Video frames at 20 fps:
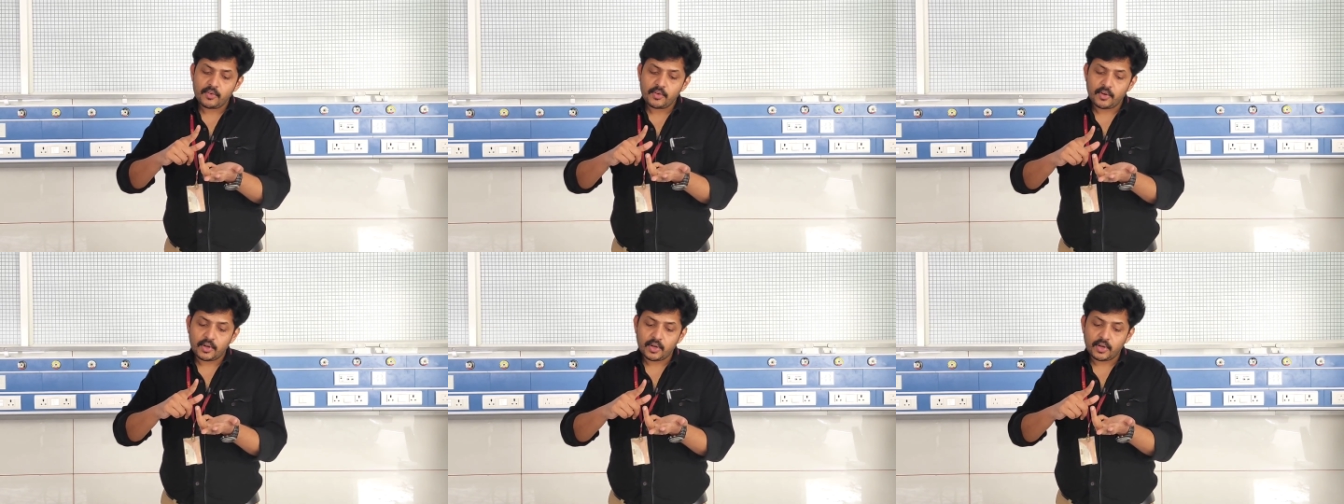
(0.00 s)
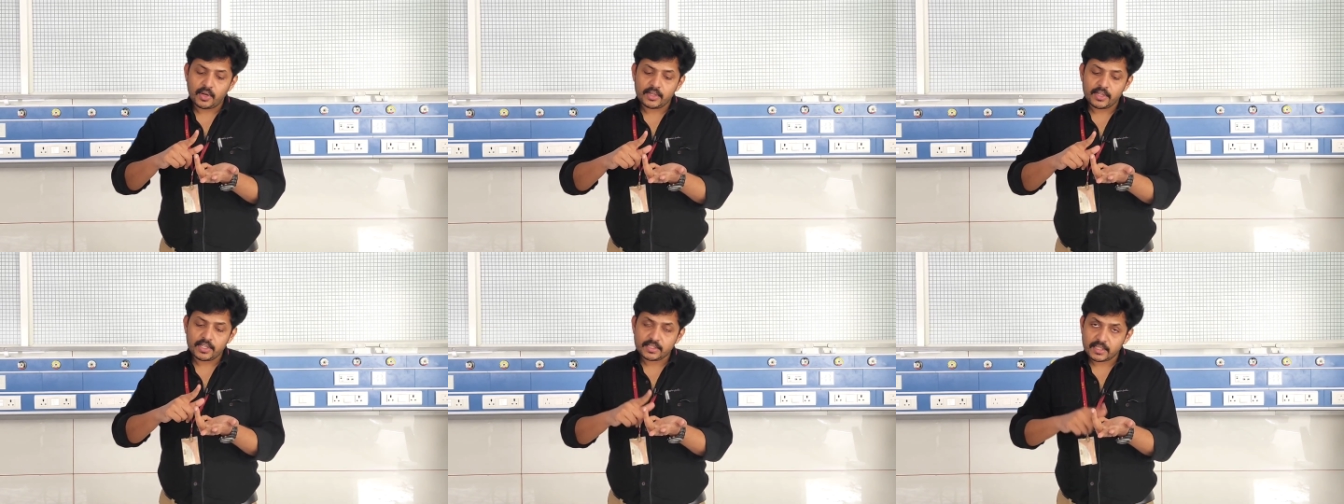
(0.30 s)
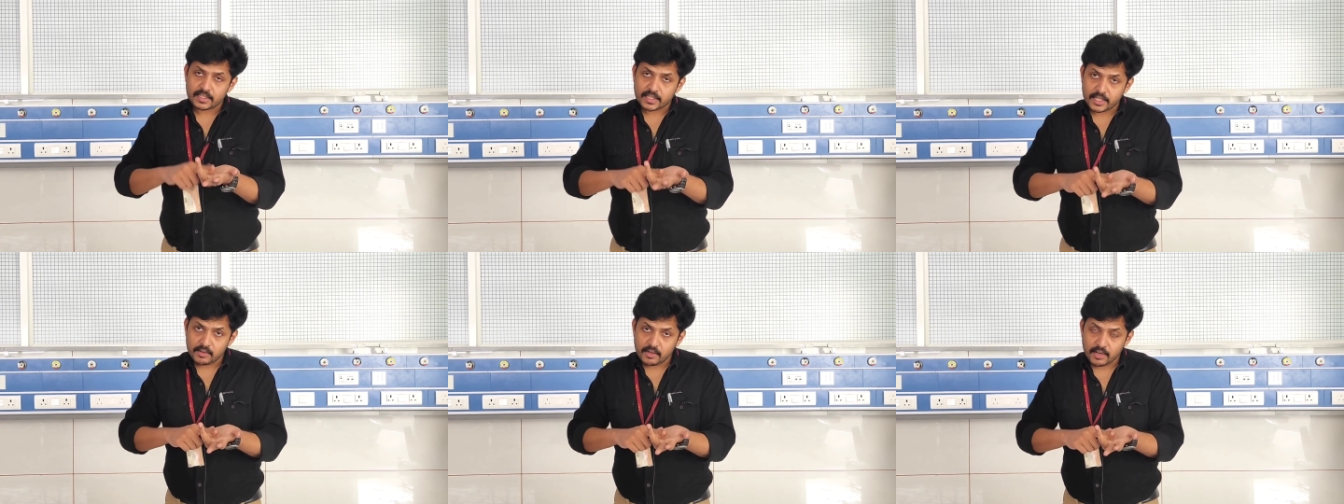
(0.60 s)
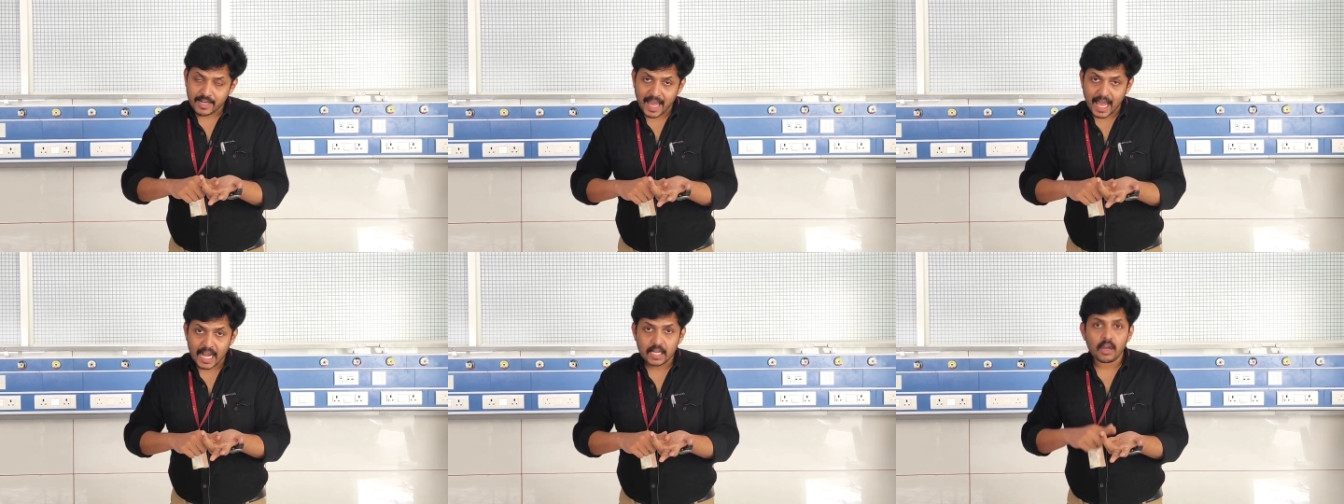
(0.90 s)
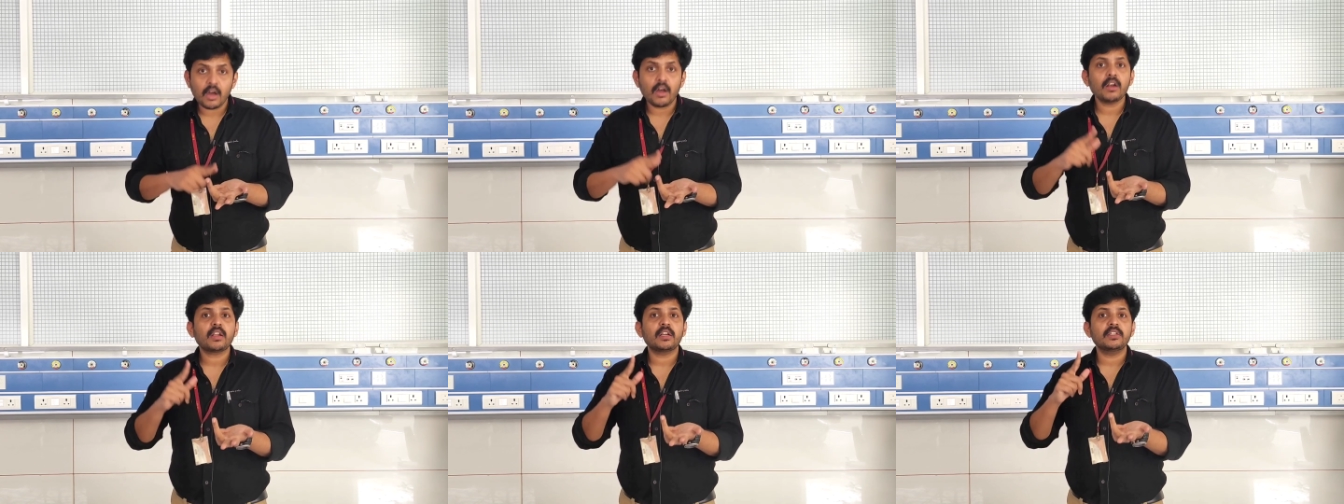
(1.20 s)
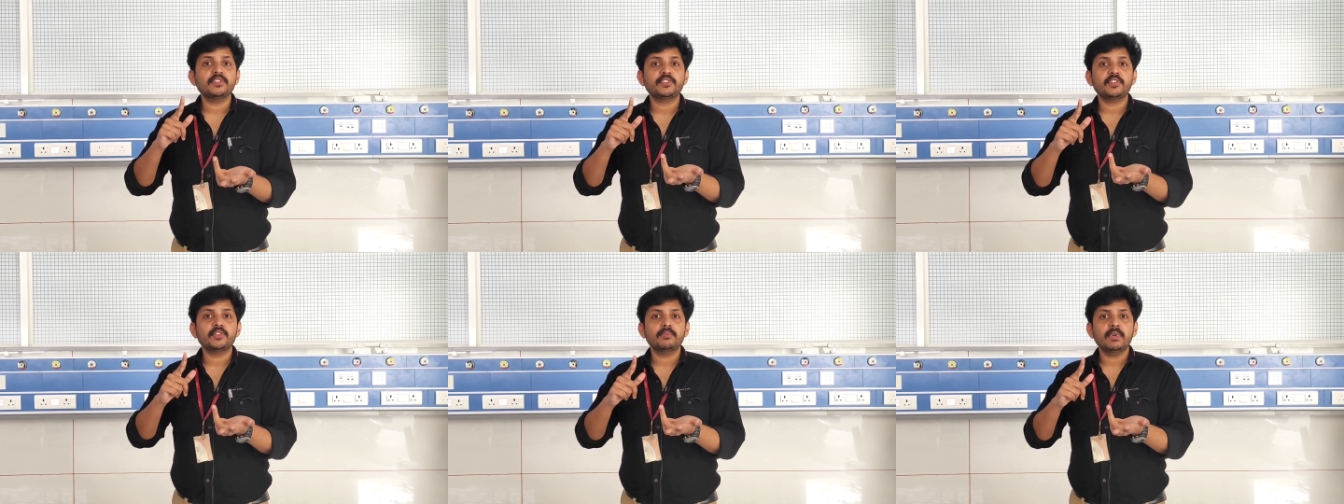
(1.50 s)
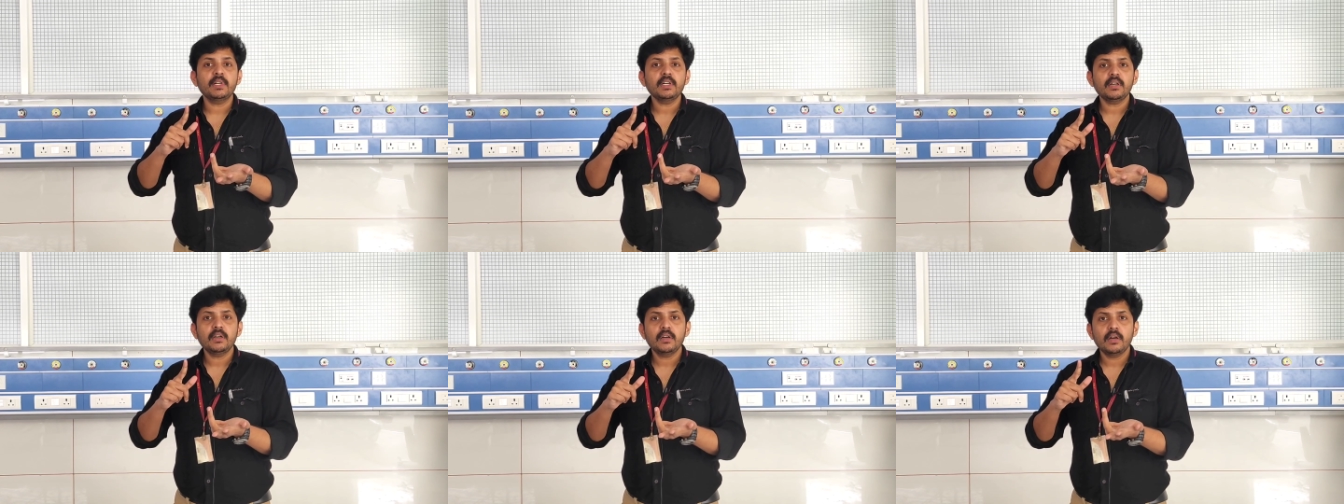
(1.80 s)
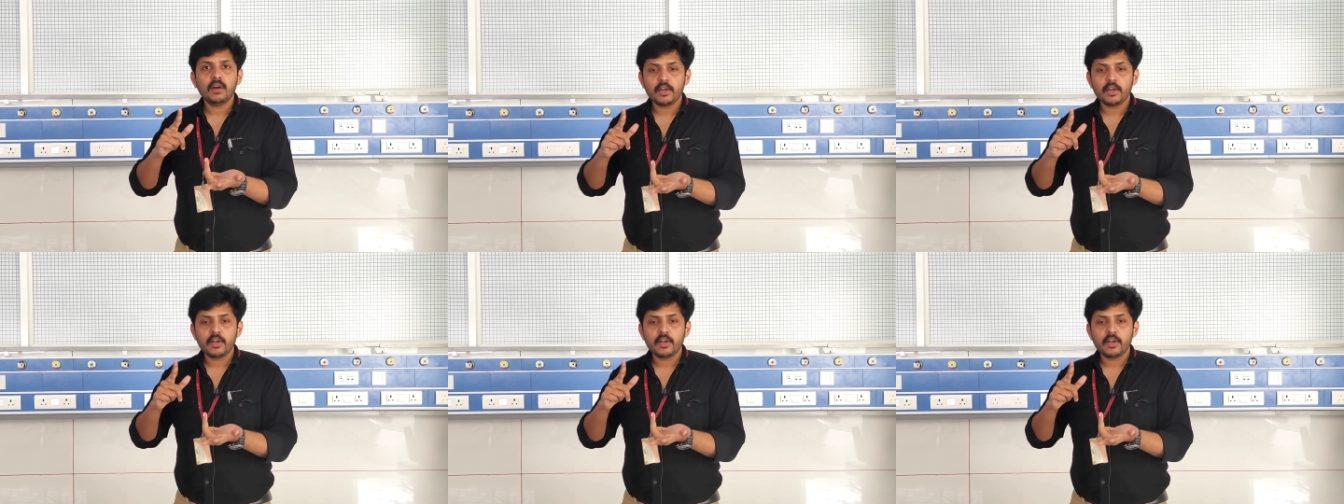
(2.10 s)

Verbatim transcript: uh, is a regular alcohol consumer,